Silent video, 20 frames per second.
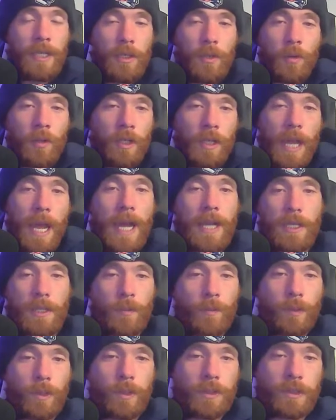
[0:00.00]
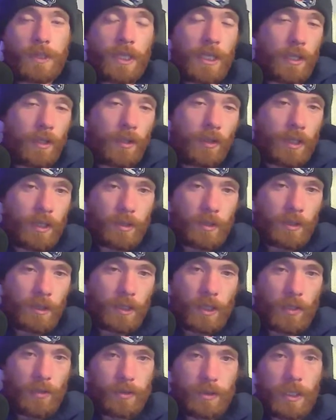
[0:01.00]
you can actively see it. Like
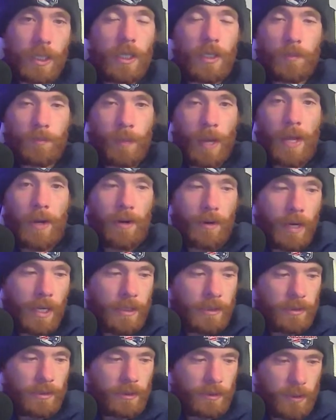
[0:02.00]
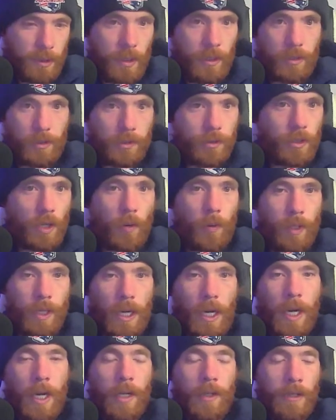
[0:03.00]
N'Keal's getting better as the year is
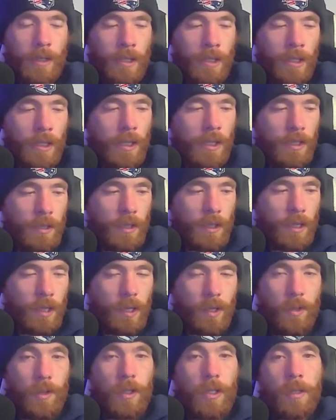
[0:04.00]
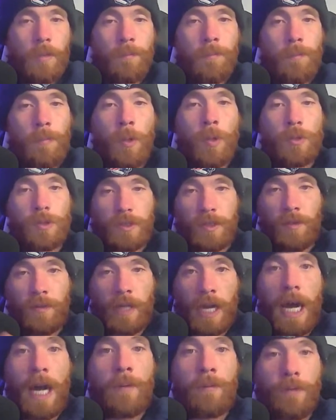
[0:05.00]
going on. The boost of
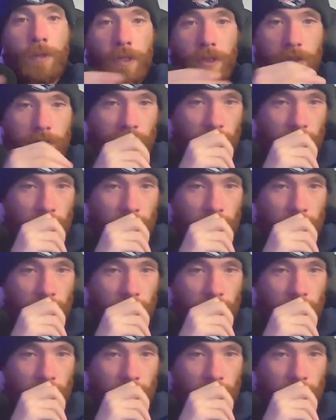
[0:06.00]
confidence